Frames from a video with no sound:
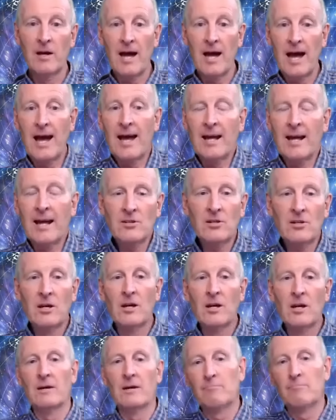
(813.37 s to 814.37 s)
And
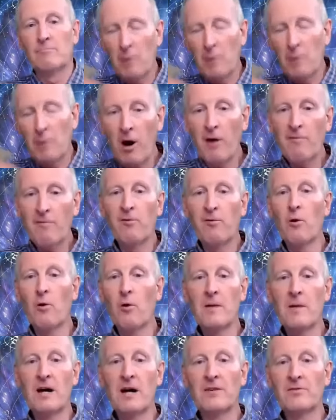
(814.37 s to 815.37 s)
bar four
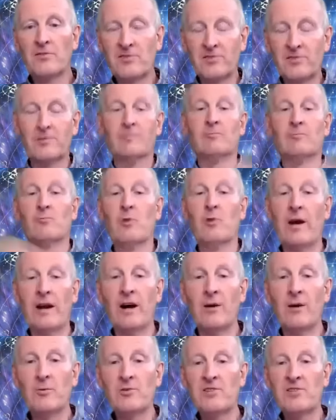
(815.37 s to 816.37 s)
months when
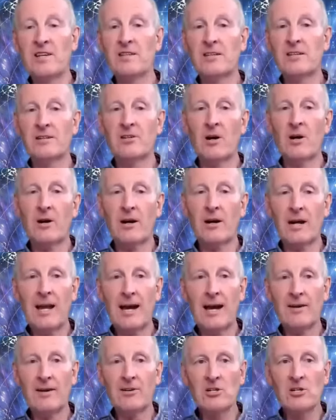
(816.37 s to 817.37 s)
I was in the dark
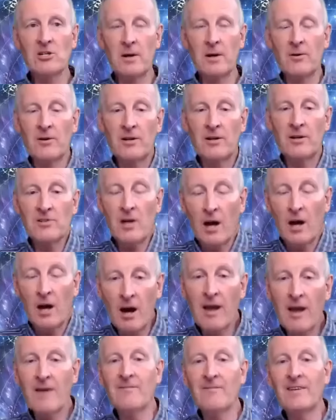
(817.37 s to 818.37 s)
cloud experience,
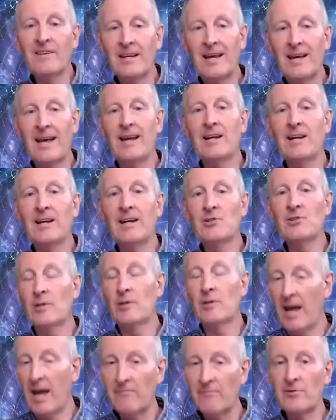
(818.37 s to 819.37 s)
I have engaged
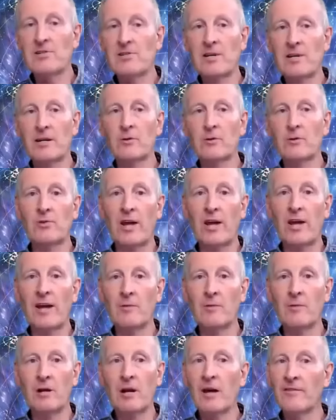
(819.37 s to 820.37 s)
every single day
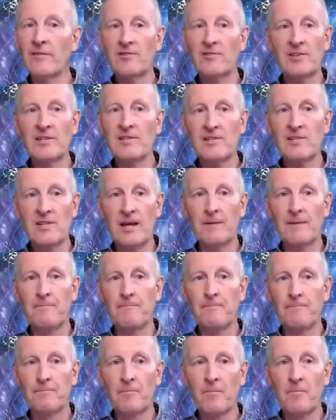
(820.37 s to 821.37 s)
of my life since then.
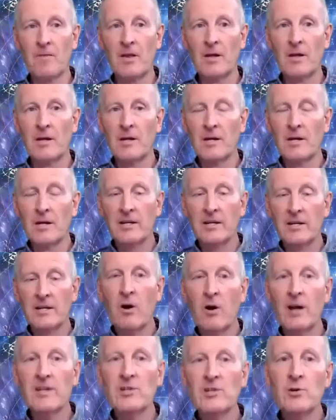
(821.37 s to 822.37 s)
Now
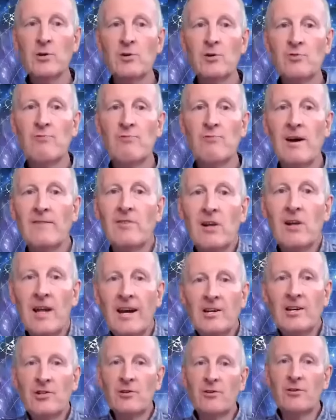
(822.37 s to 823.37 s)
I use
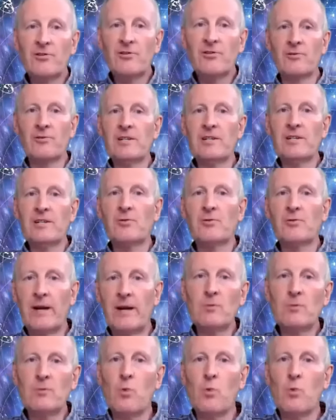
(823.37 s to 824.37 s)
Revelation
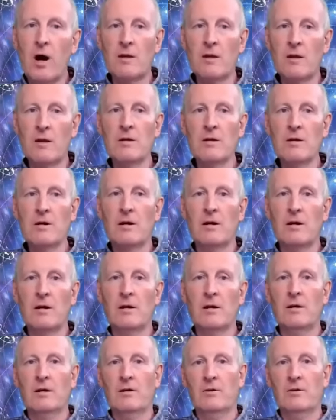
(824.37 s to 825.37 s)
3:21
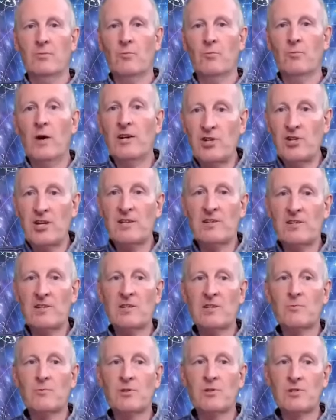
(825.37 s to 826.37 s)
where
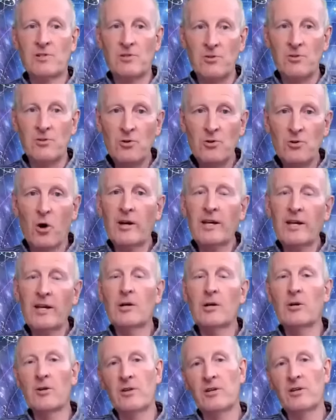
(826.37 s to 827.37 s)
Jesus was knocking
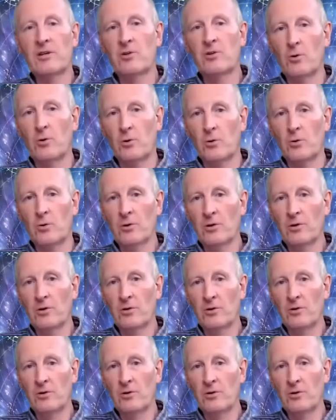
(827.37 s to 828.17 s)
on the door.